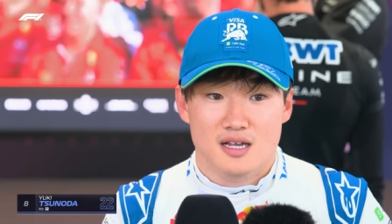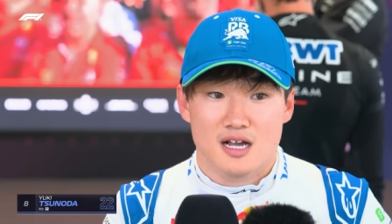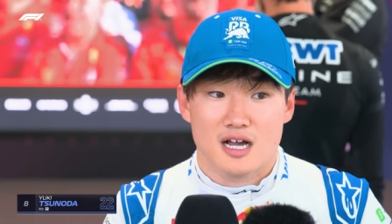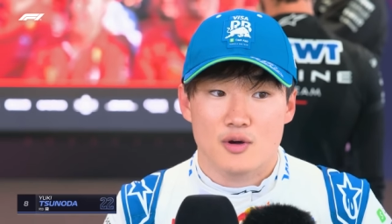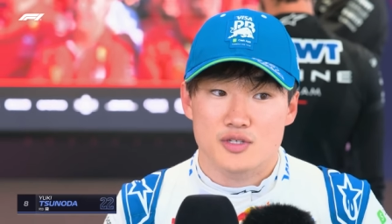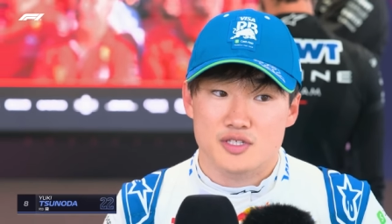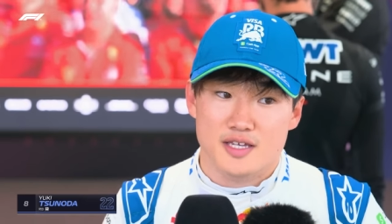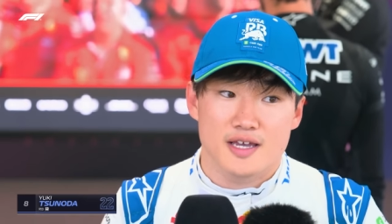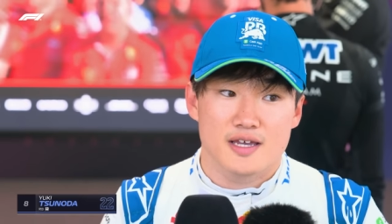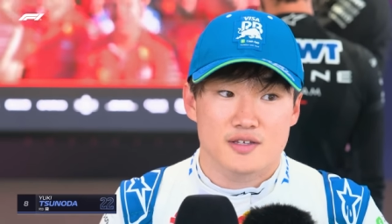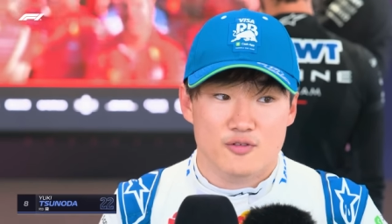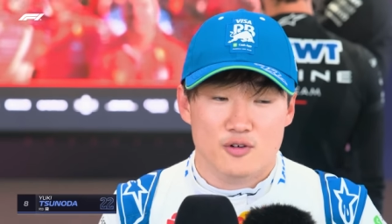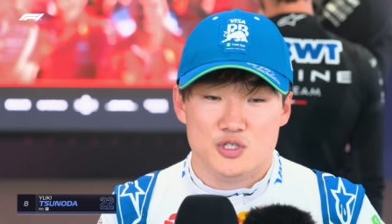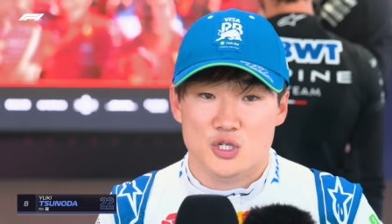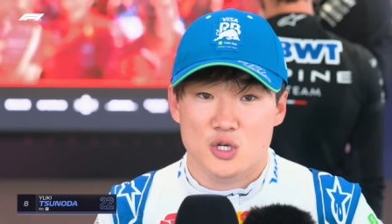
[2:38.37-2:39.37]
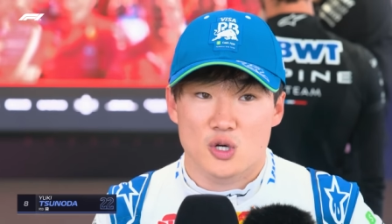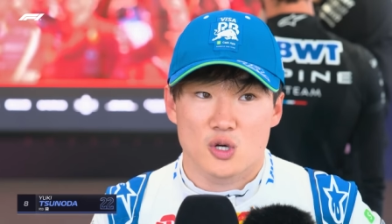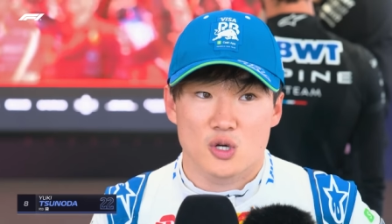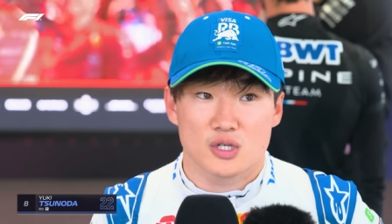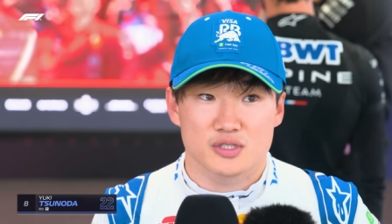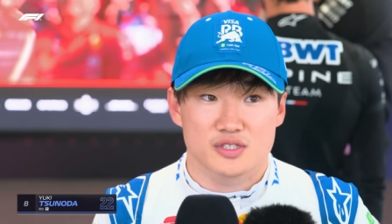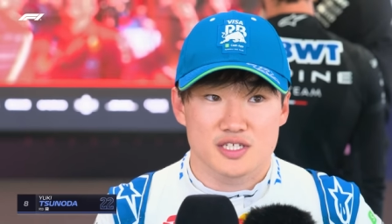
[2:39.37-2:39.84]
I would say for
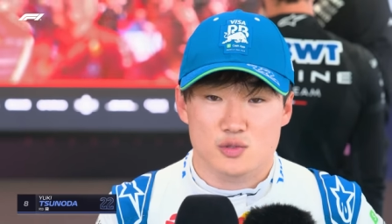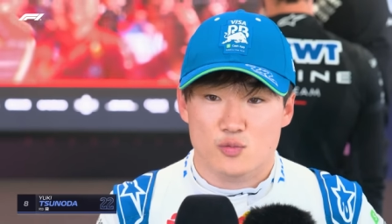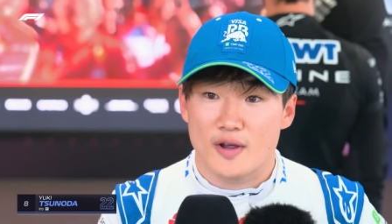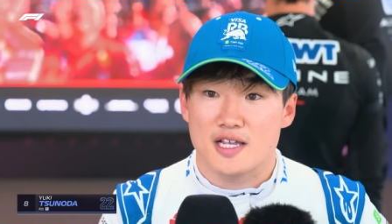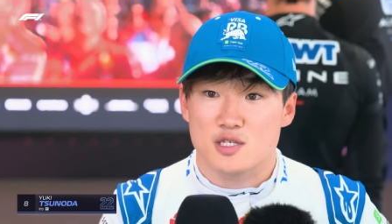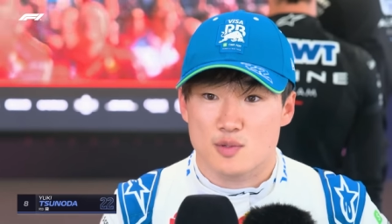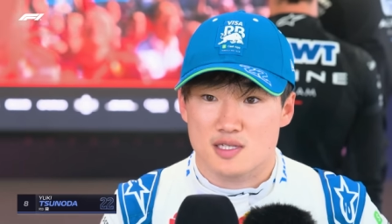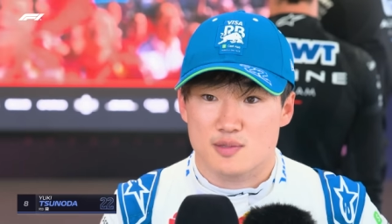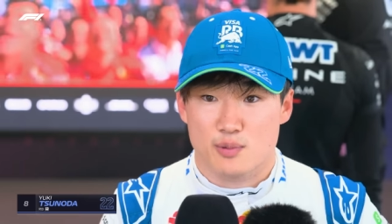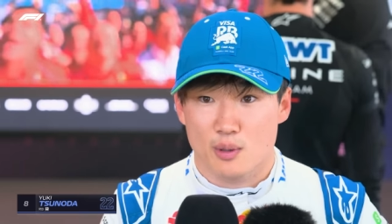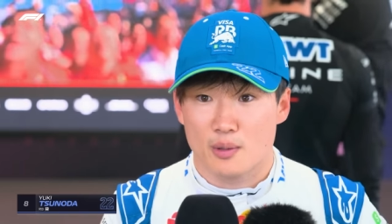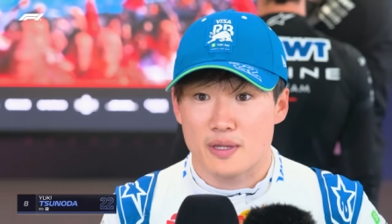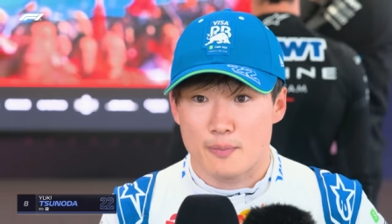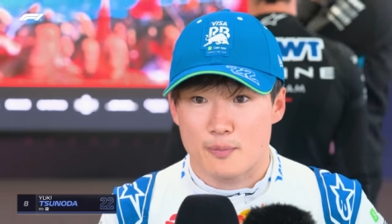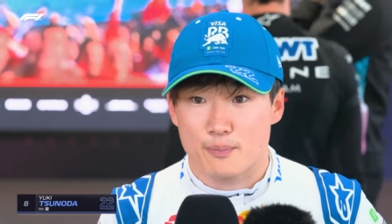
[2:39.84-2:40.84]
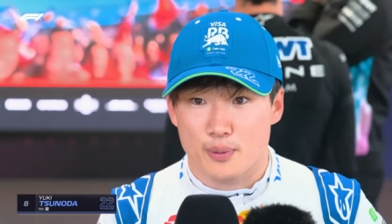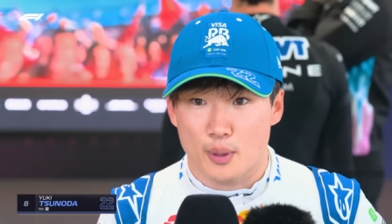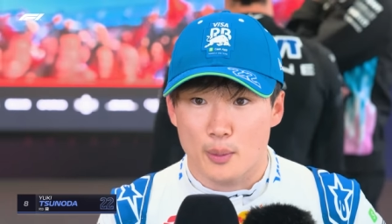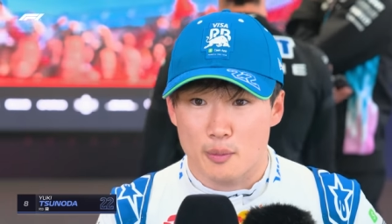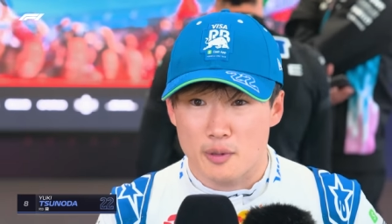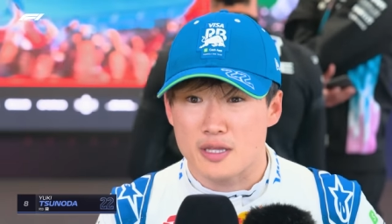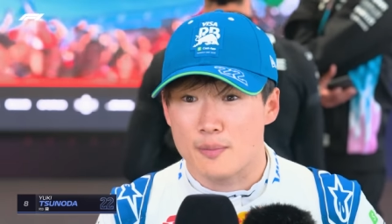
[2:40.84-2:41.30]
sure this race was probably
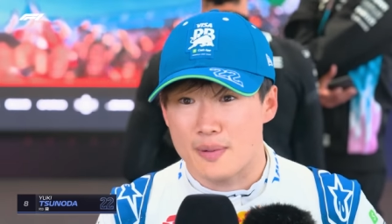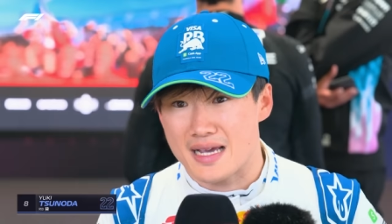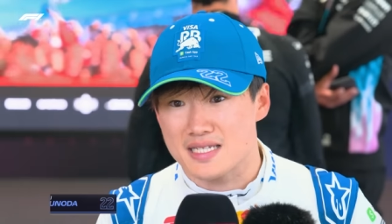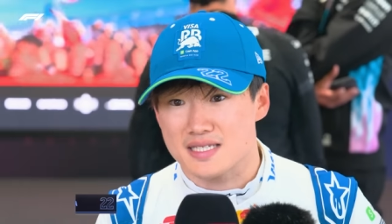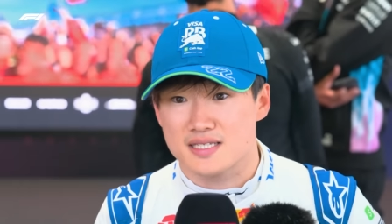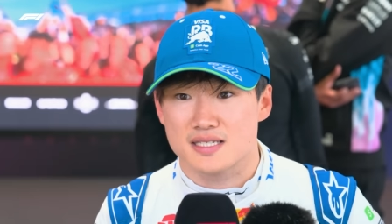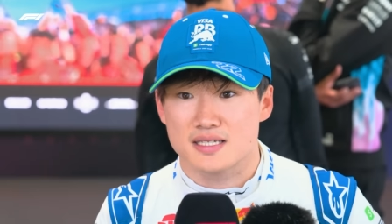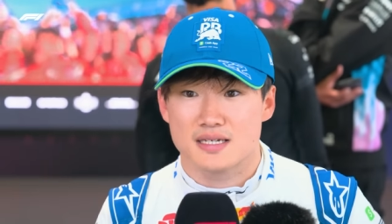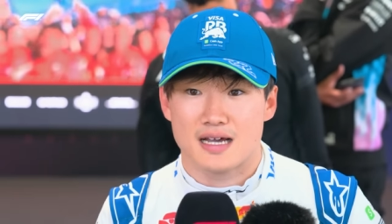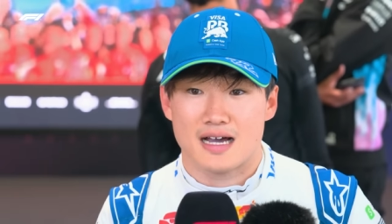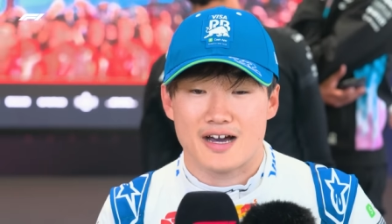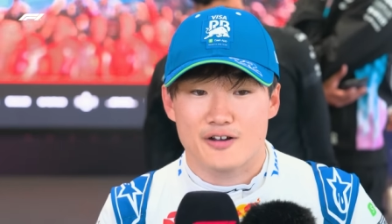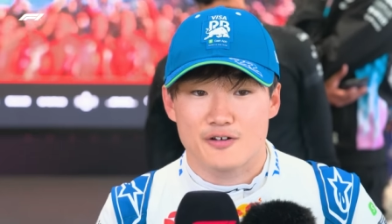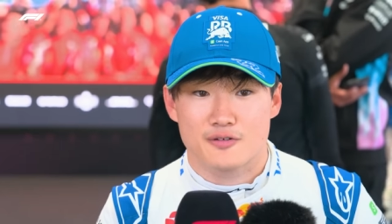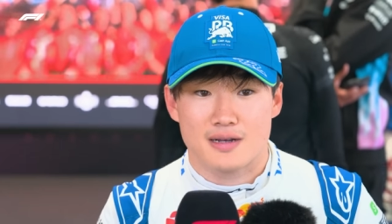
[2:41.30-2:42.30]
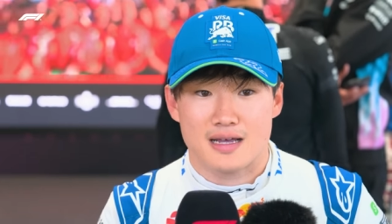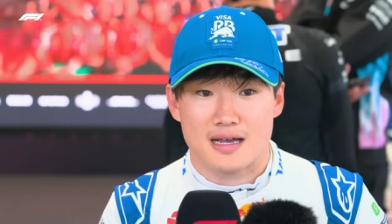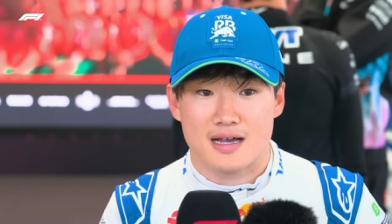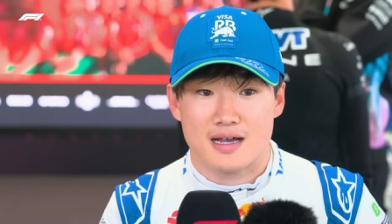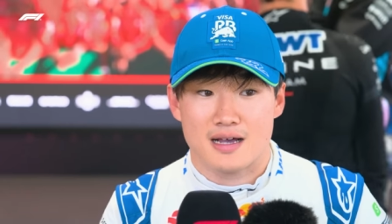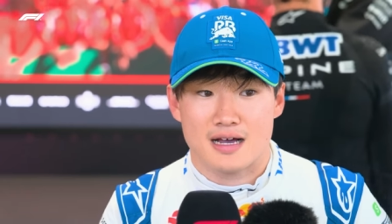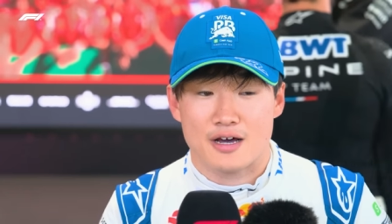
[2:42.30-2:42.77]
probably the best out of uh,
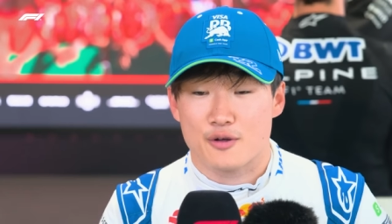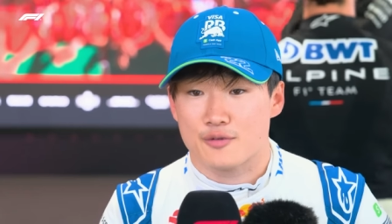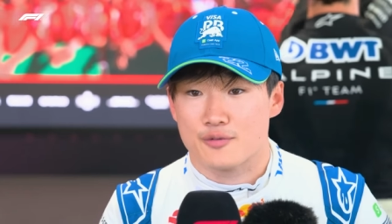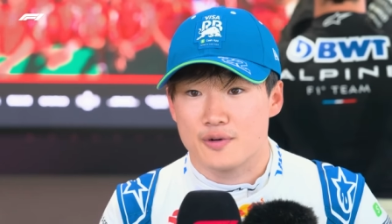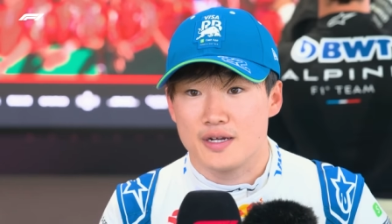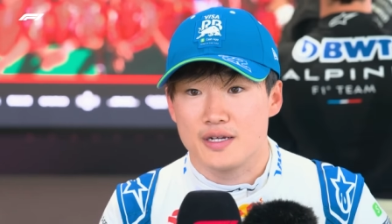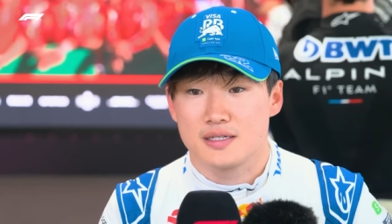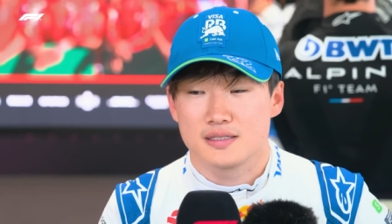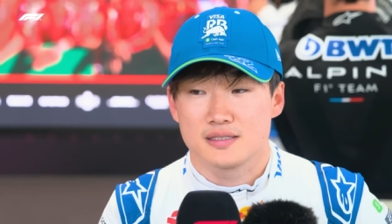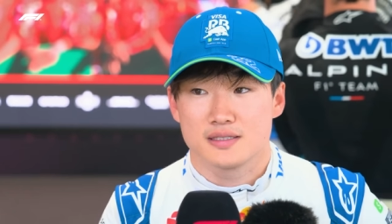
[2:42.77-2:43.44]
out of three.